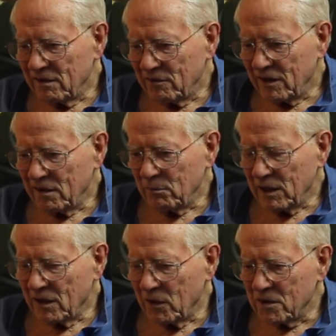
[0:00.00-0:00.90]

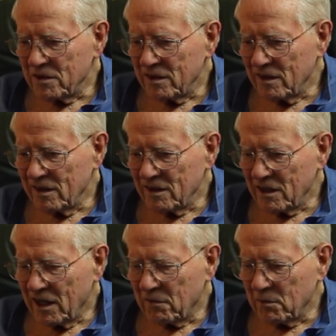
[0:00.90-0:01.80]
unbeknownst to the
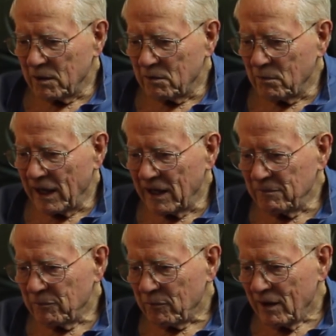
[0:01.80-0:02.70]
government
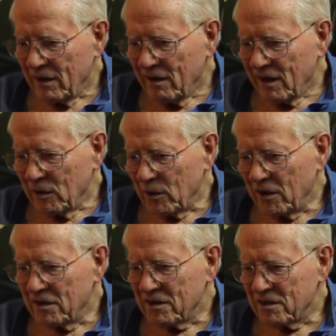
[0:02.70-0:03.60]
man,
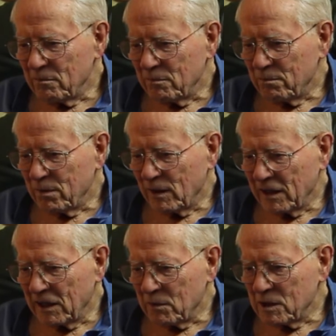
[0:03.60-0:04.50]
were some
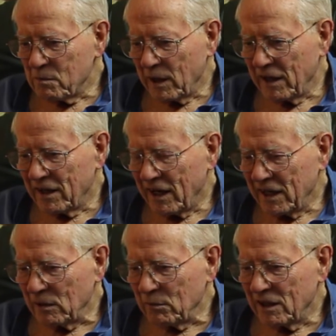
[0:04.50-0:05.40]
polygamous men
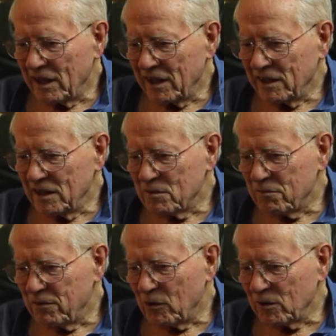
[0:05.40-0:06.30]
hiding behind each
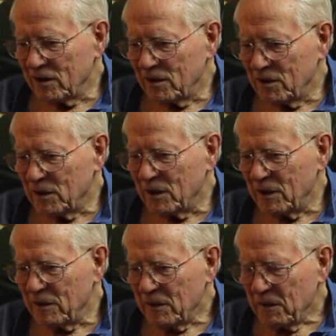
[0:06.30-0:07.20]
folded
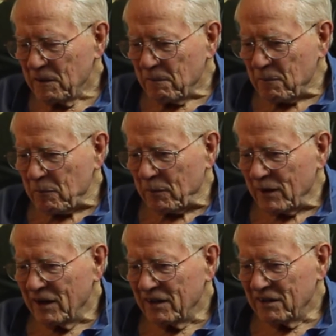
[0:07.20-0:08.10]
door. Wow.
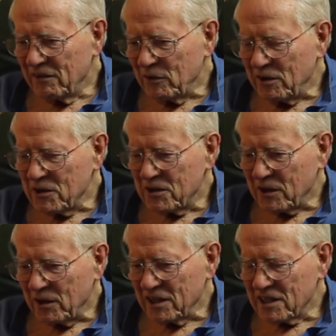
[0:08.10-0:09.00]
And there were
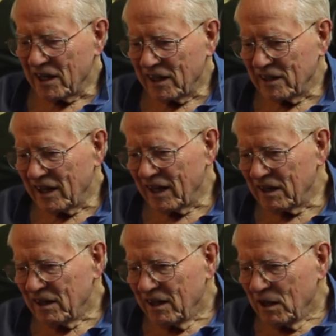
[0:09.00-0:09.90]
stories like
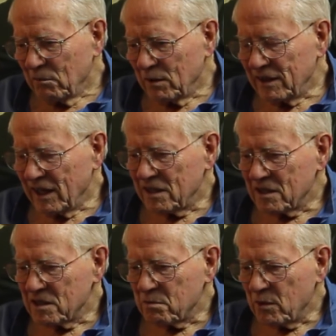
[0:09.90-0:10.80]
that, but that's
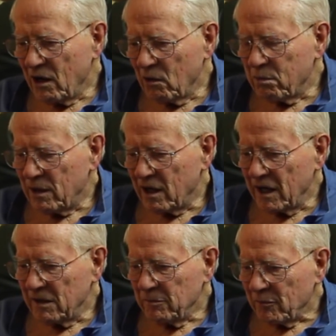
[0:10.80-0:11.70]
a small
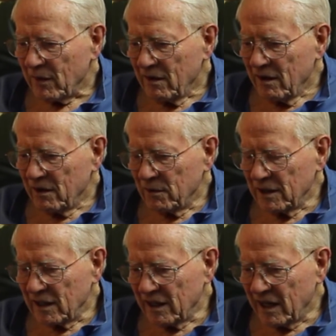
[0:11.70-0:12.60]
part.
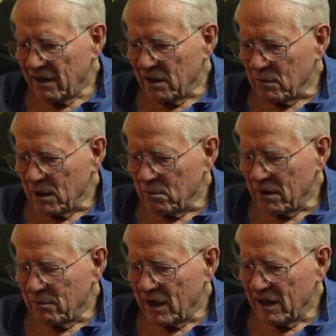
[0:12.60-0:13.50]
Really, I
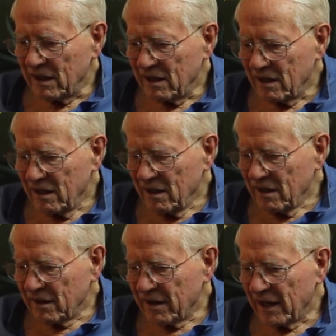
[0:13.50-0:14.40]
remember my
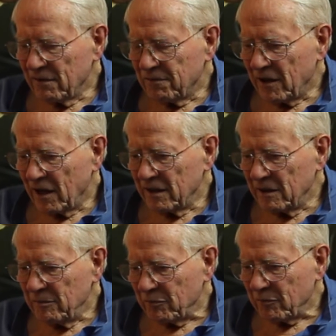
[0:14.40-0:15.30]
grandfather